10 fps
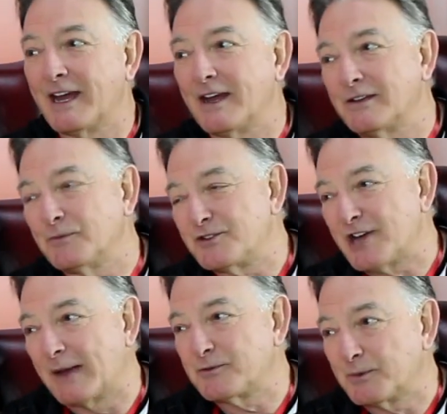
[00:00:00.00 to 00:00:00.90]
Yeah, and with
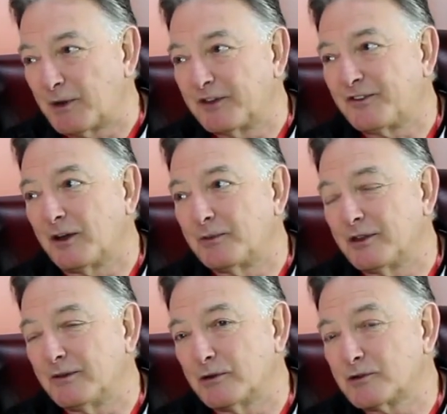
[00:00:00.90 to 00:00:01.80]
James, with modified
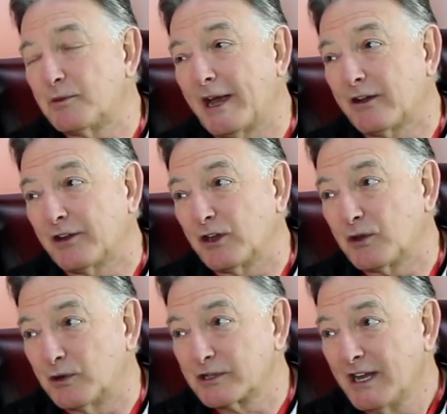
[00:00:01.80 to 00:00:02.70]
with a muzzle brake on it,
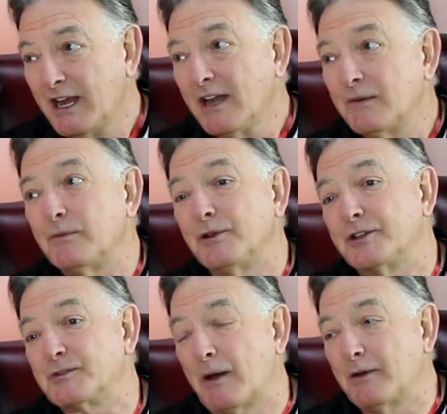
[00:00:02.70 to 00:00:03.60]
of course,
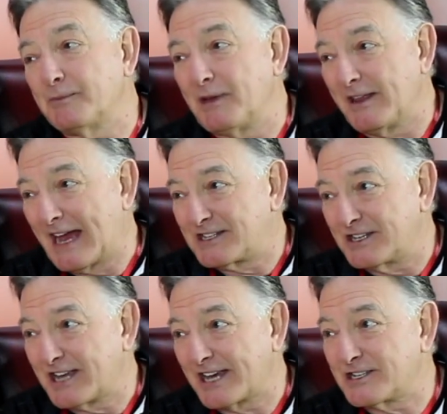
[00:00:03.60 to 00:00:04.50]
with the smoker being the
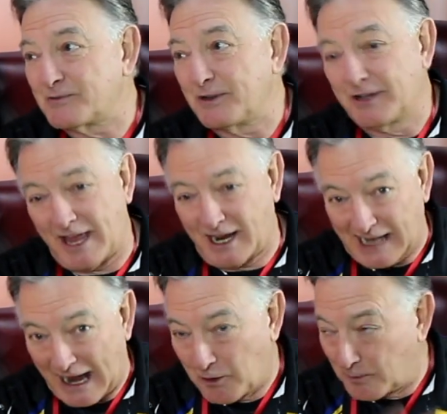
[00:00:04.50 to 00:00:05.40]
acid test, is when you get it
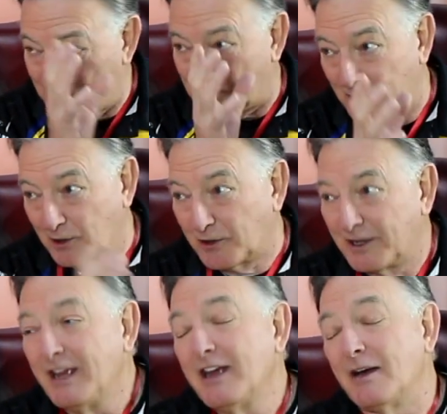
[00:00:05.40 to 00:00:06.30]
cleared up with some of the gun.
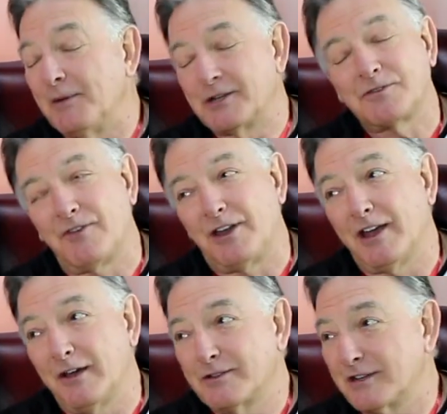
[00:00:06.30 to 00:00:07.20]
And we do some
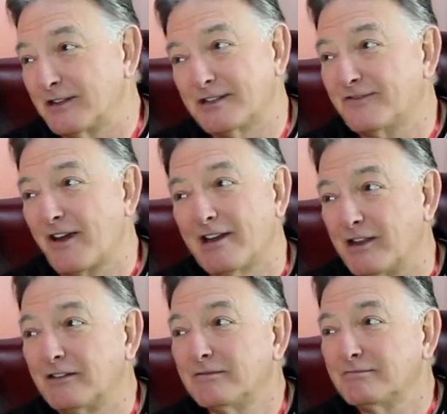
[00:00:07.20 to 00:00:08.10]
videos and it's very
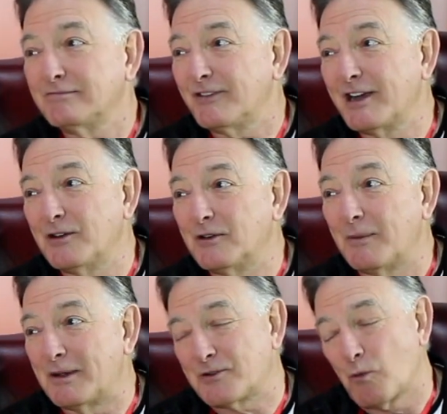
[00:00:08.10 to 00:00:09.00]
little.
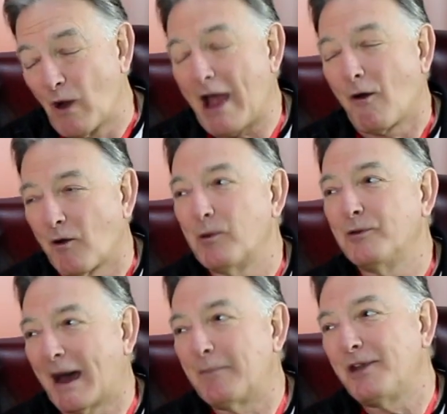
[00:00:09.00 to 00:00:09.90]
I mean, it's a wet,
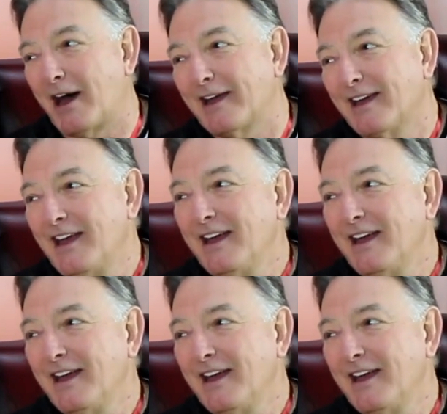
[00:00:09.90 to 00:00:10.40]
horrible, damp day.